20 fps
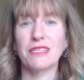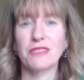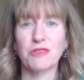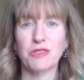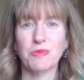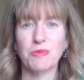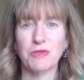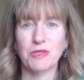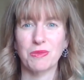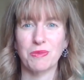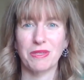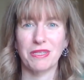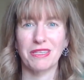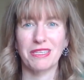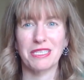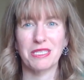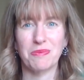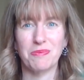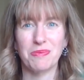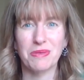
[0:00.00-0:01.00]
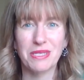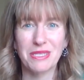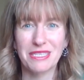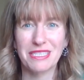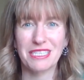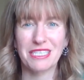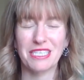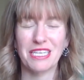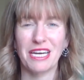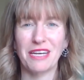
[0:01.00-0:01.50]
these are supposed to be the list
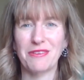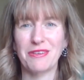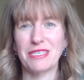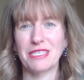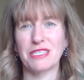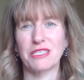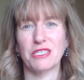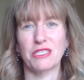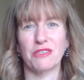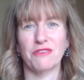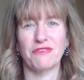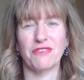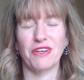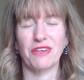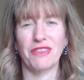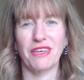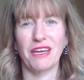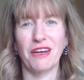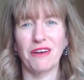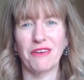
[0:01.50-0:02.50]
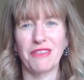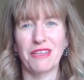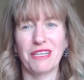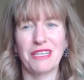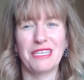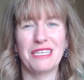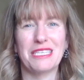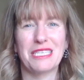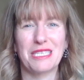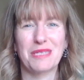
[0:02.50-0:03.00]
building diaries, and so far they are the
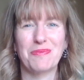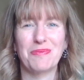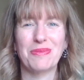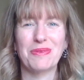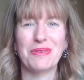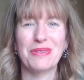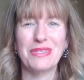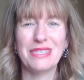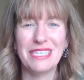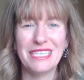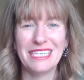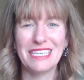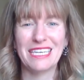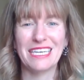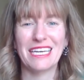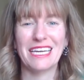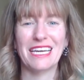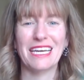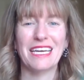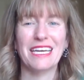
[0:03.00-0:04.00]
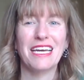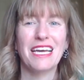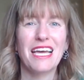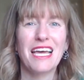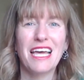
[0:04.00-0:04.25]
list leading